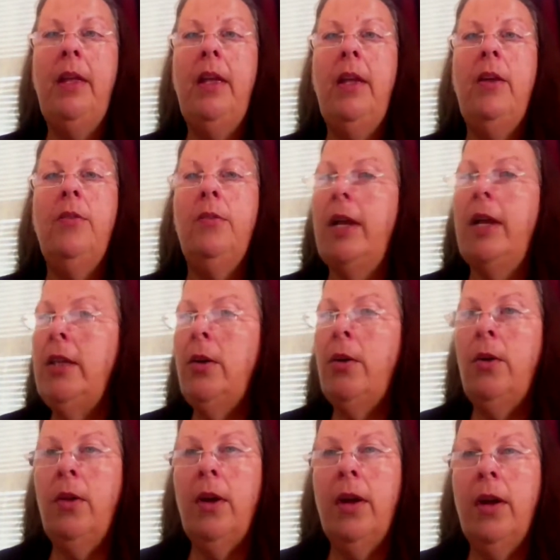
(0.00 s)
read the
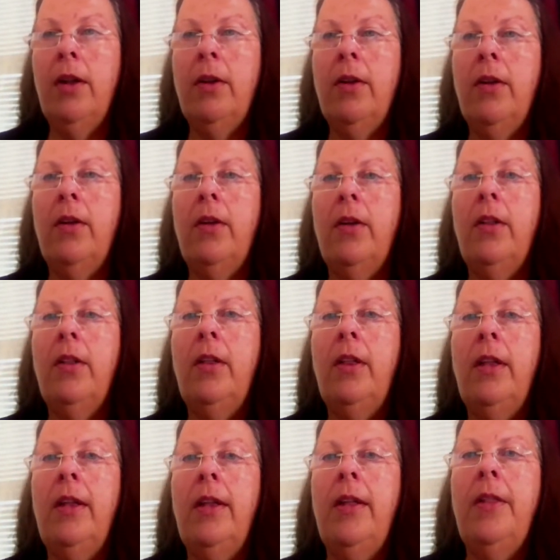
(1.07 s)
whole article,
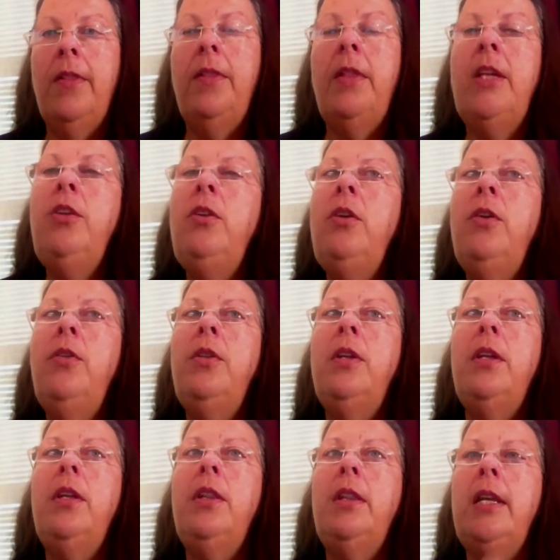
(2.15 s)
then you know
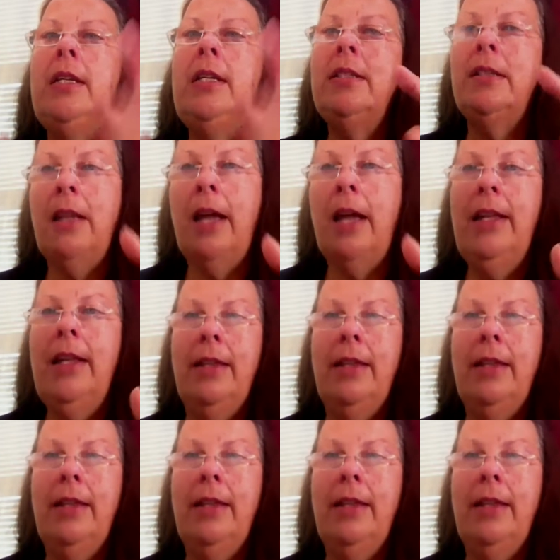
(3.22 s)
that things like